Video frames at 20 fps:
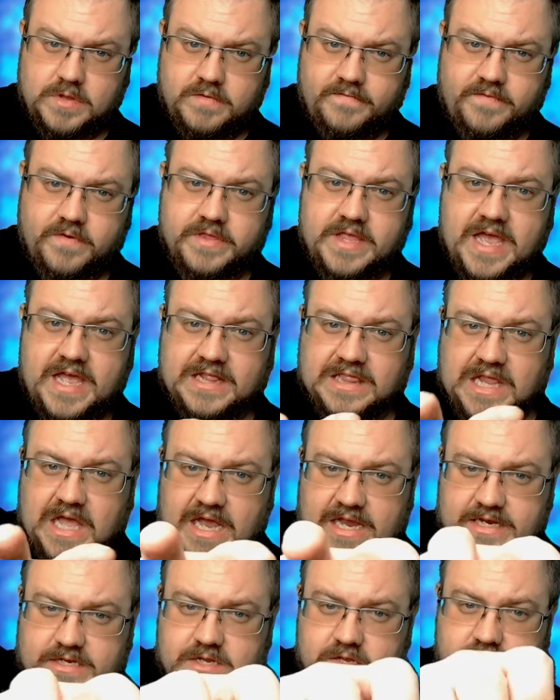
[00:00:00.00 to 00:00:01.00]
For that
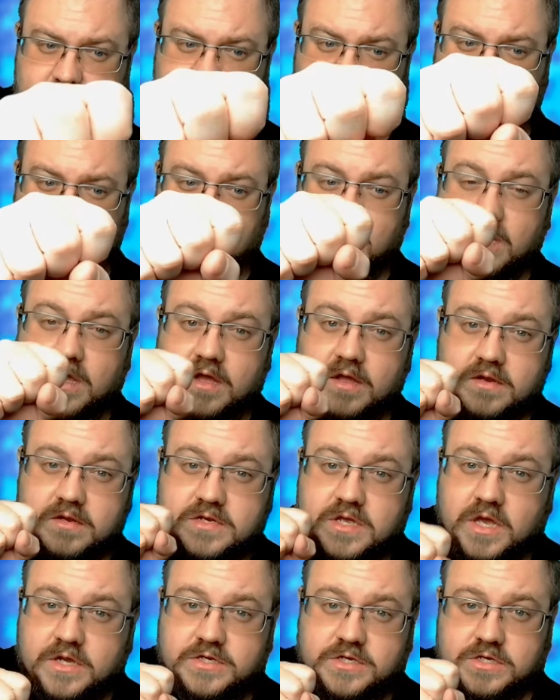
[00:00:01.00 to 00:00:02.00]
light to
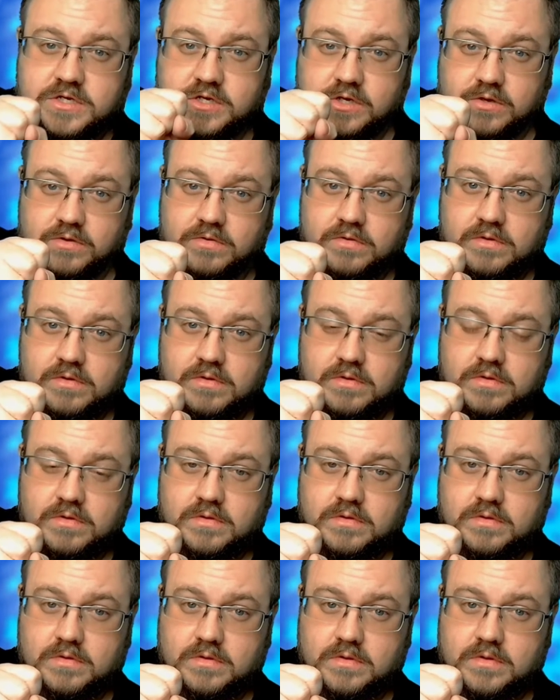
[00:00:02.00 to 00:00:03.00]
touch you,
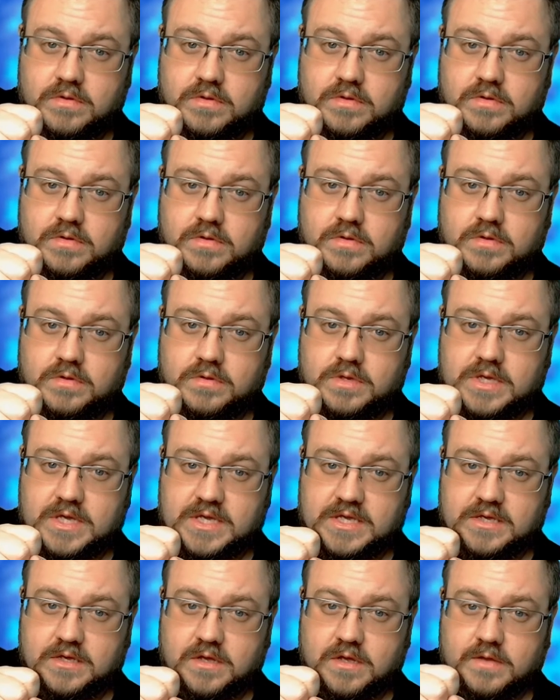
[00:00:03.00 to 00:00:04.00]

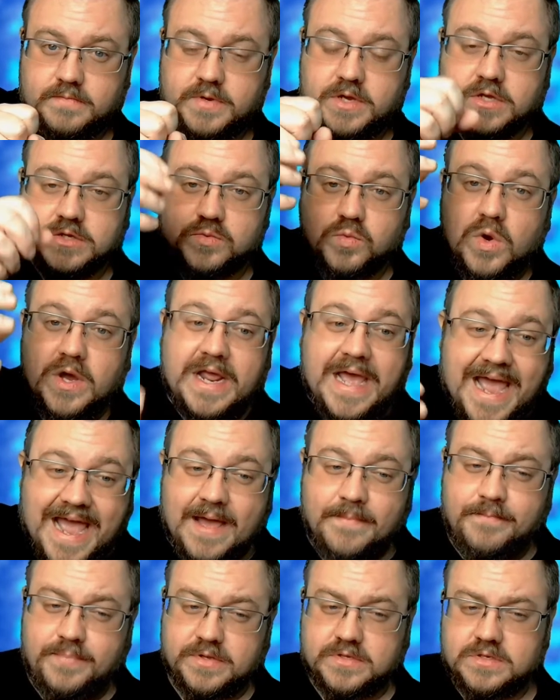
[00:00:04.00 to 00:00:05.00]
okay? Because what
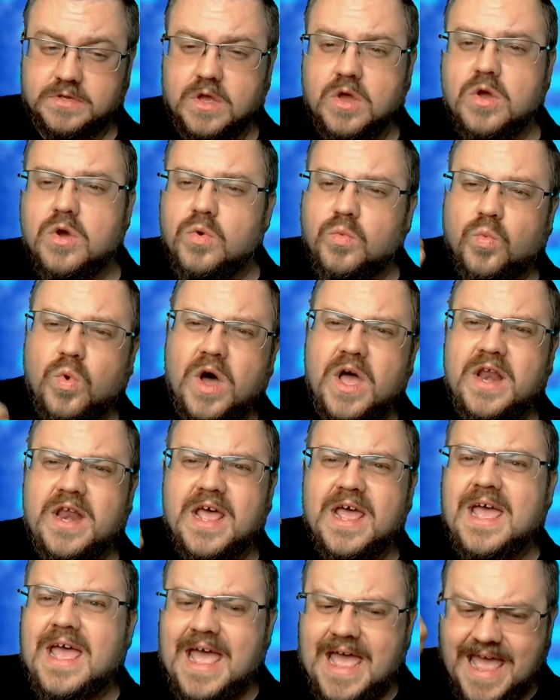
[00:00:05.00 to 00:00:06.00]
happens? What
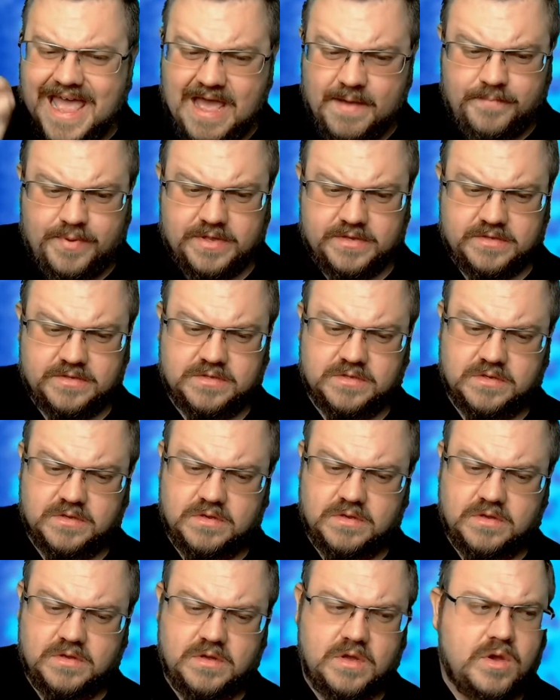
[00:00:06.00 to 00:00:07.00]
happens
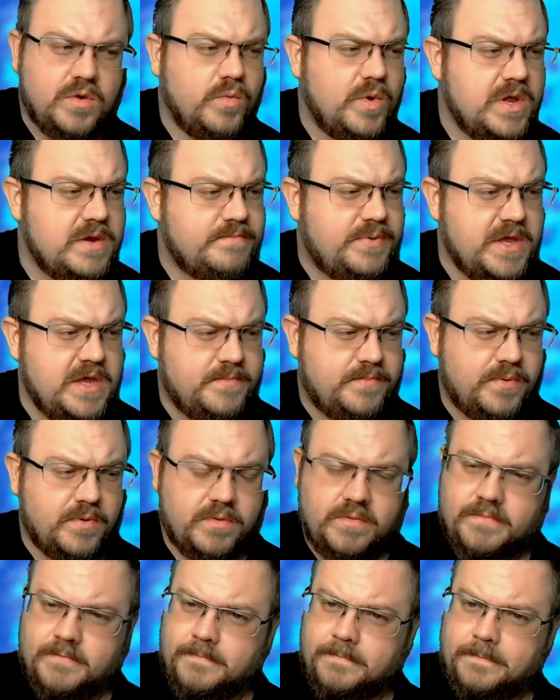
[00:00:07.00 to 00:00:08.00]
when people
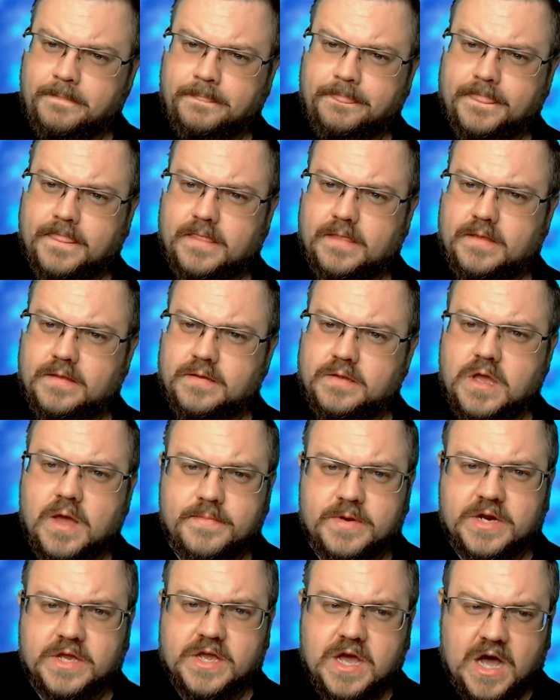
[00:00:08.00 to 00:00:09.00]
come
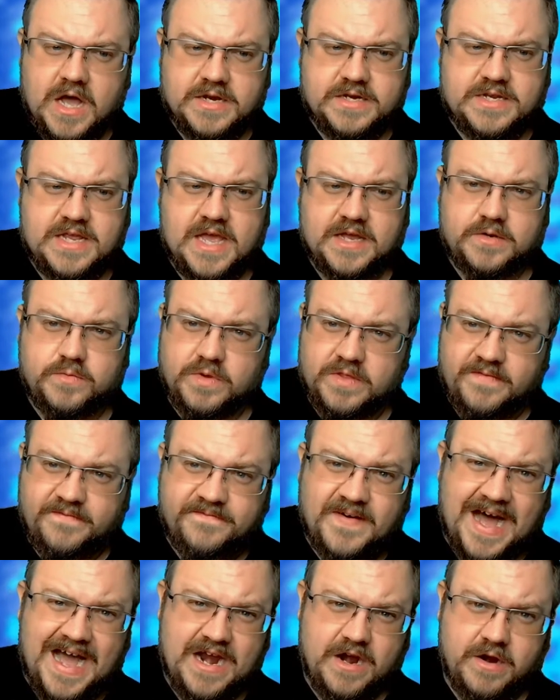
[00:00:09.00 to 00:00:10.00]
into contact with
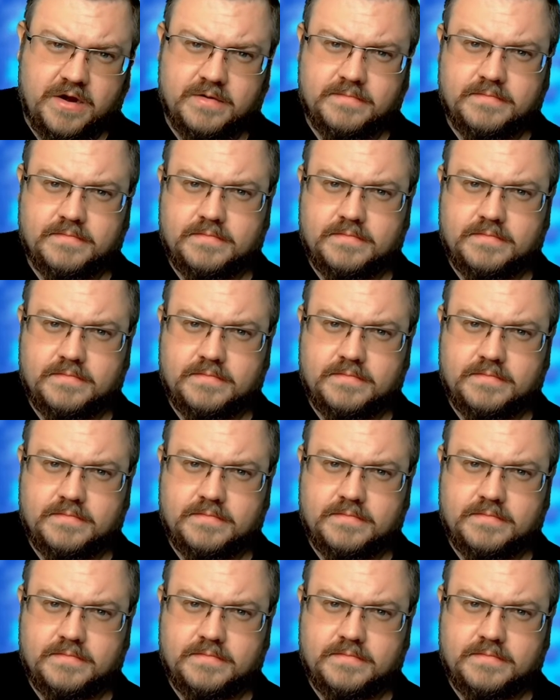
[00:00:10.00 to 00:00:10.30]
fire?